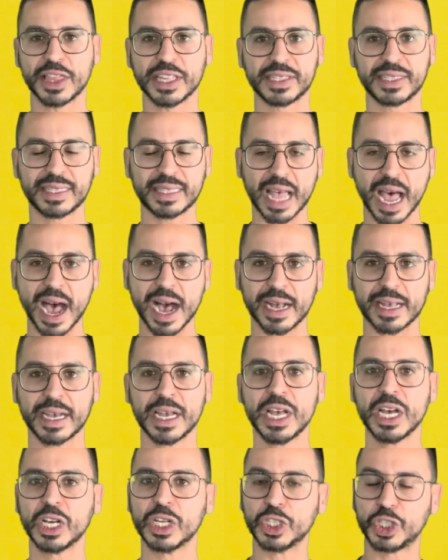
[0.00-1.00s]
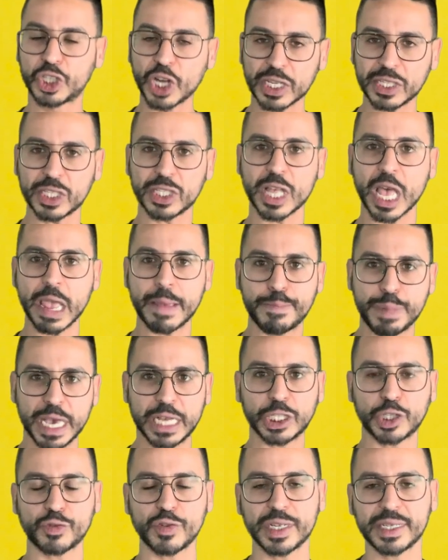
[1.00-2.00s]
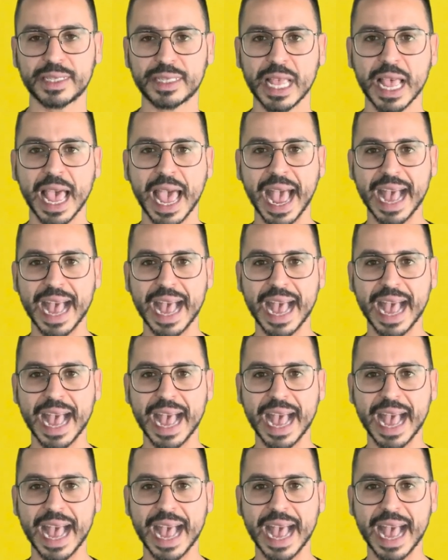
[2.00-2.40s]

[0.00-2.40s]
The stock, just like Pinterest,